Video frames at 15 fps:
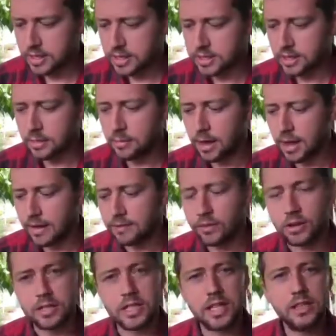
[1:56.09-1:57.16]
things like market
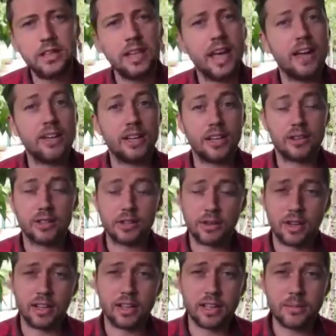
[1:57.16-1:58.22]
volatility, how are you going to
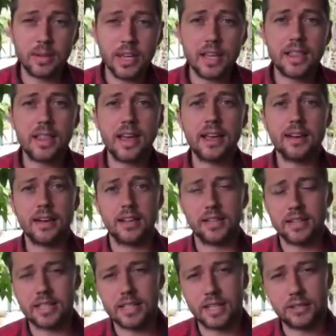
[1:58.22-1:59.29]
try and eliminate that, are you
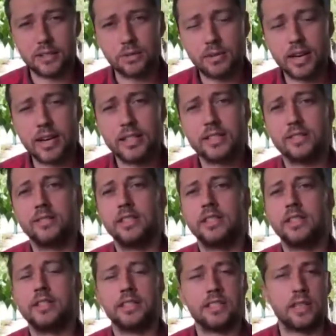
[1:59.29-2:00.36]
going to sell direct, have you
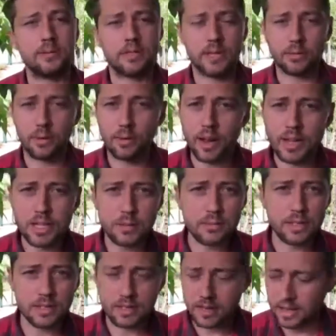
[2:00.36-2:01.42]
stitched up some
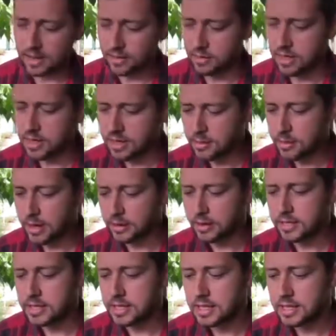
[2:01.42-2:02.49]
arrangement, think about all
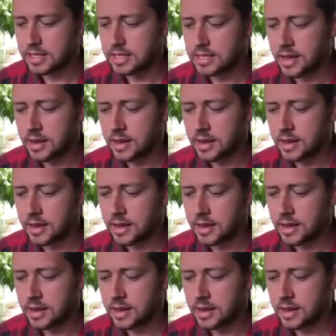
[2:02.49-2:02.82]
those things.